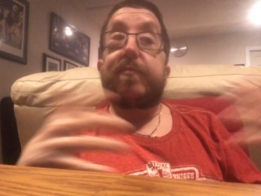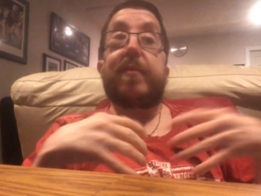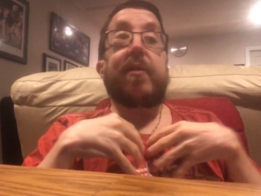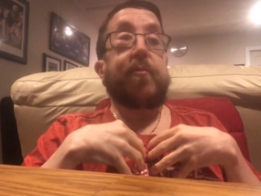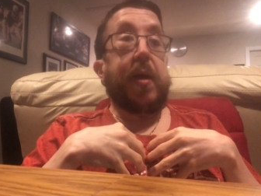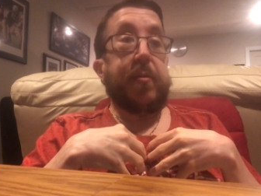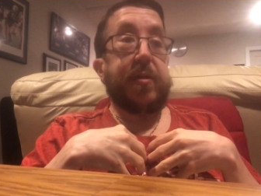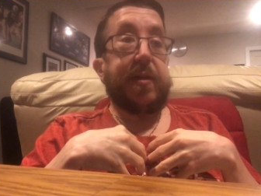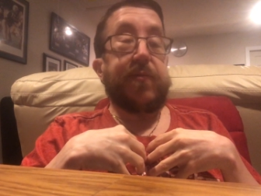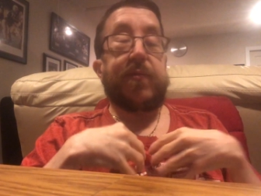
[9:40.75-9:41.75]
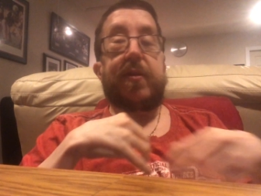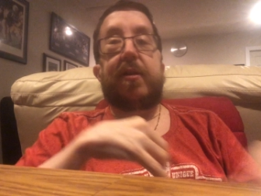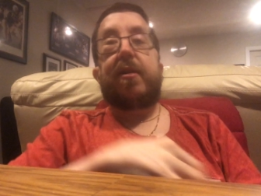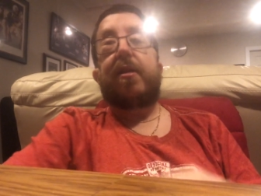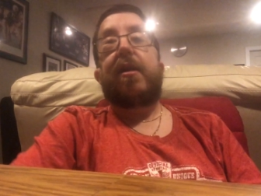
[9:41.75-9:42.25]
that's my belief.
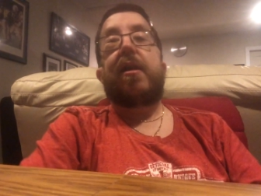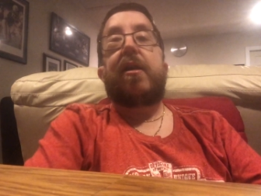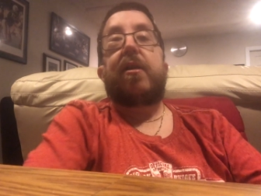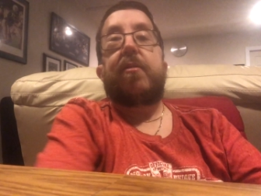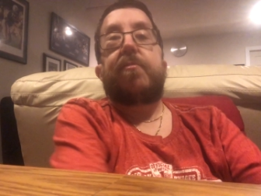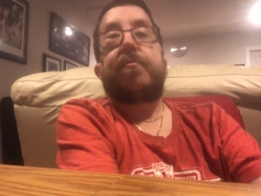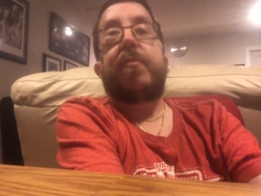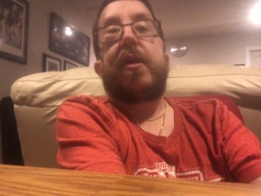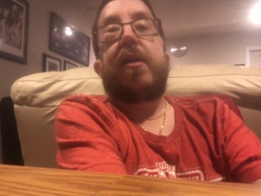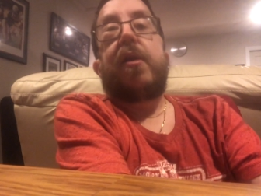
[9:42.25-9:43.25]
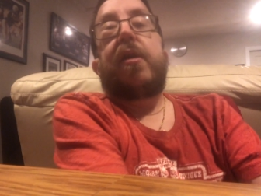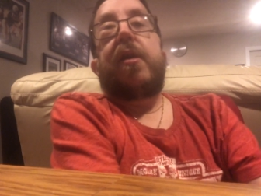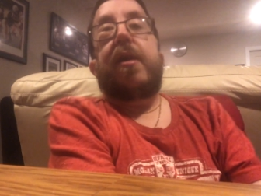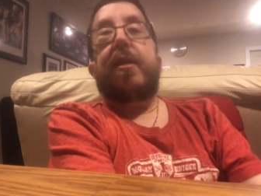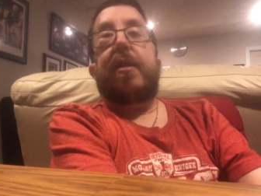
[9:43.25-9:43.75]
Um,
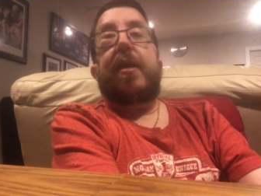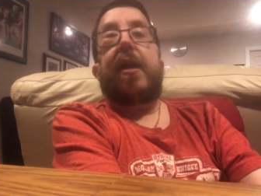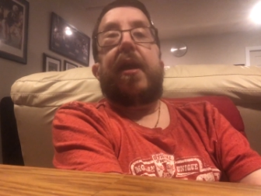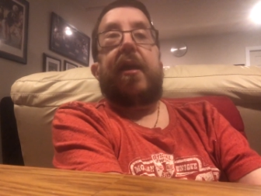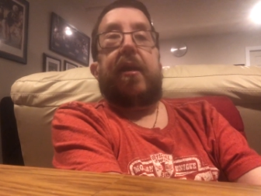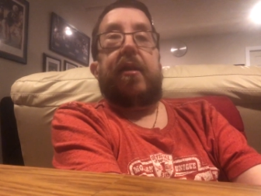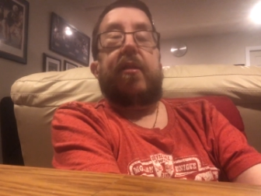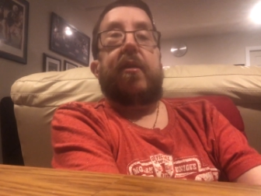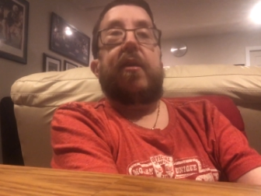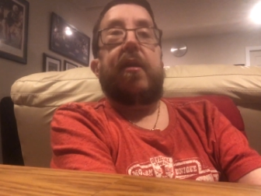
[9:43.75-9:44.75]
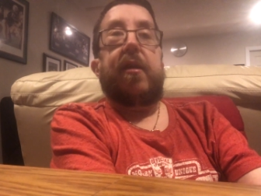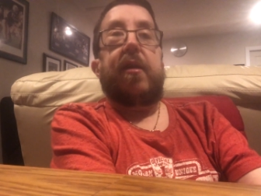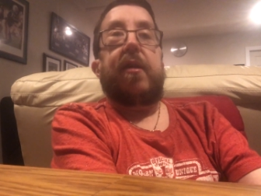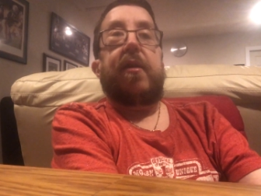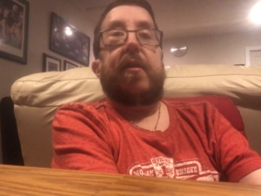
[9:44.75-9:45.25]
and
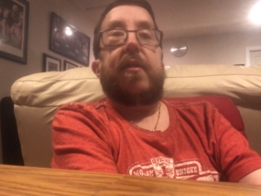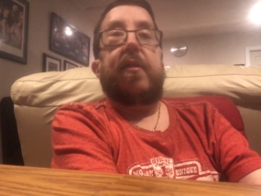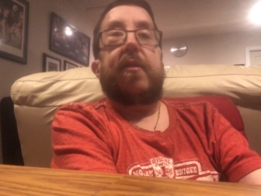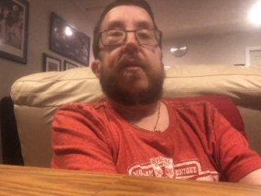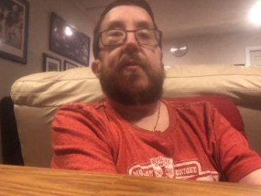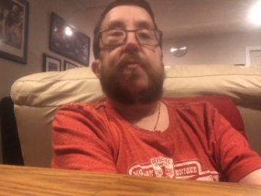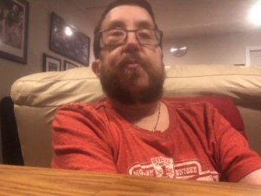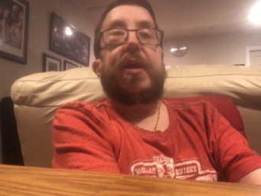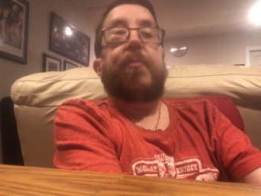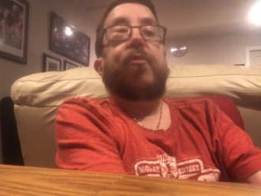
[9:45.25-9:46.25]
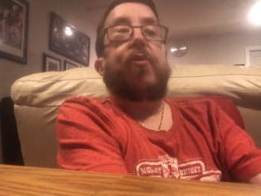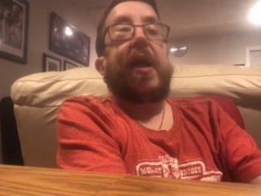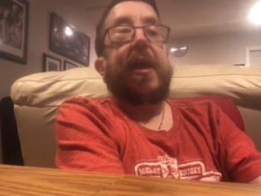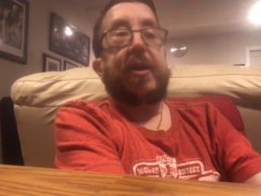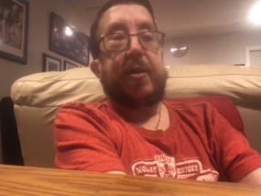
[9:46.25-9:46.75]
people
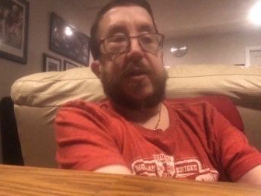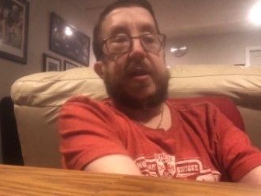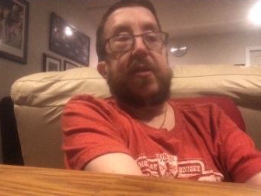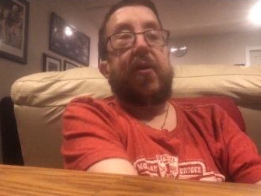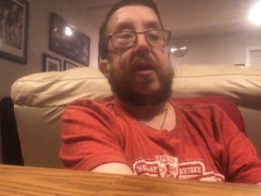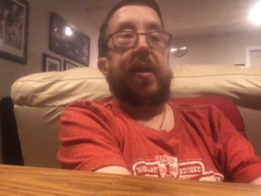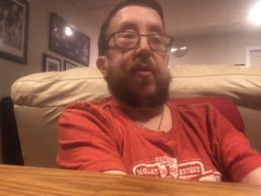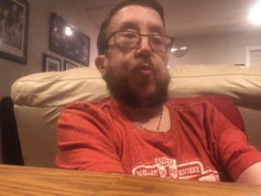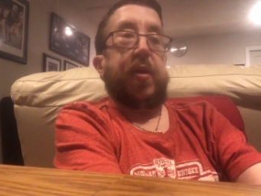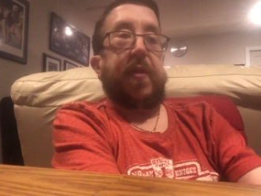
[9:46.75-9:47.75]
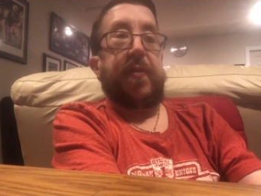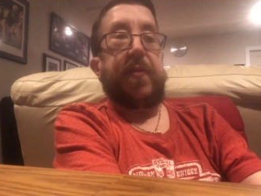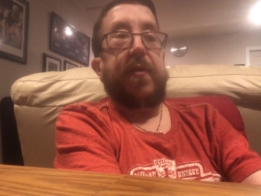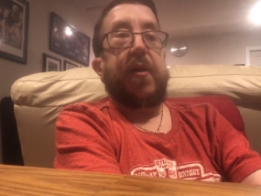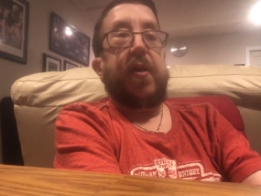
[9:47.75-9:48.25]
actually dug in
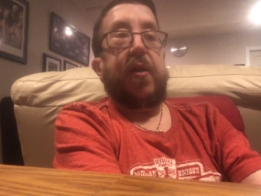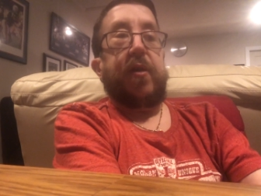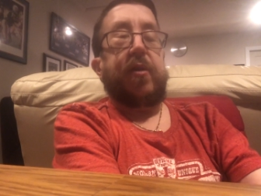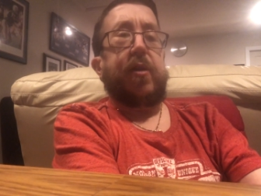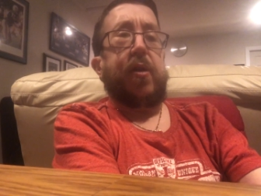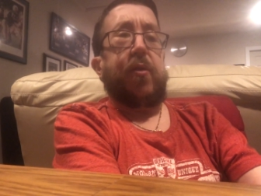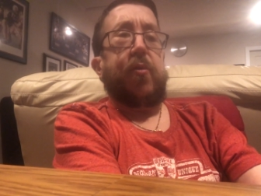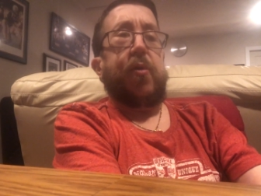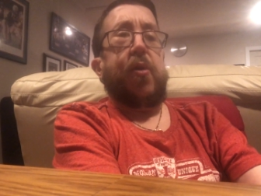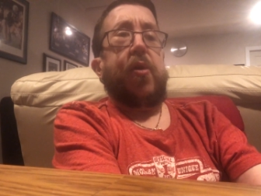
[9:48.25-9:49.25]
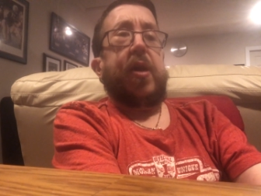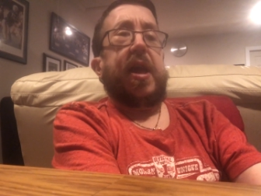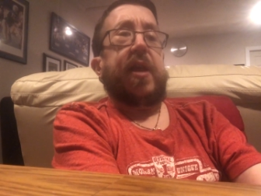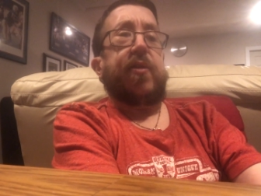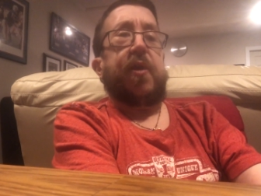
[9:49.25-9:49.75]
with, you know,
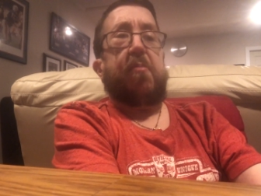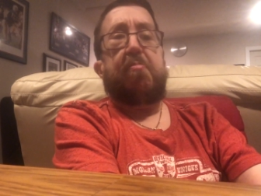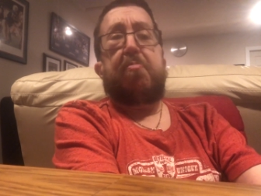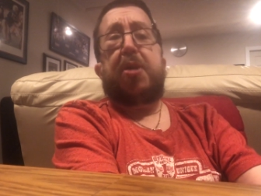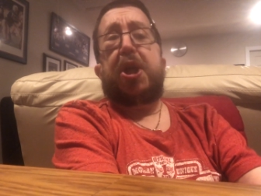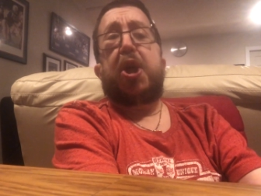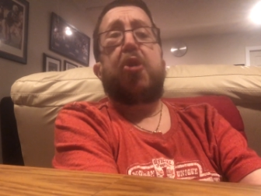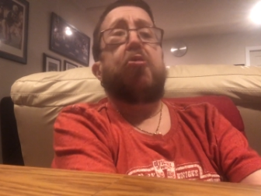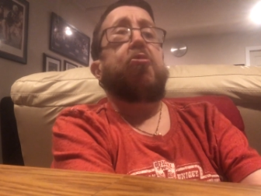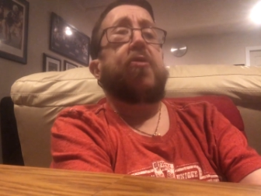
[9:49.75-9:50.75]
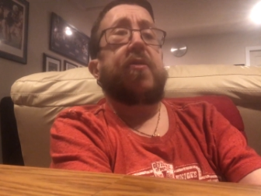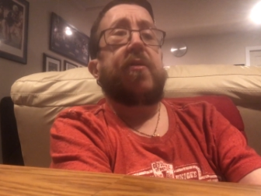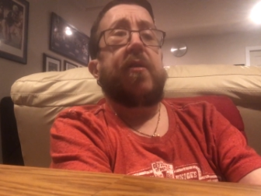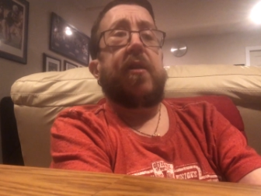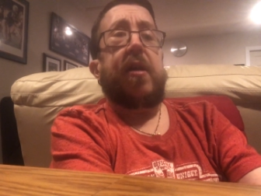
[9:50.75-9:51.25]
it's abuse,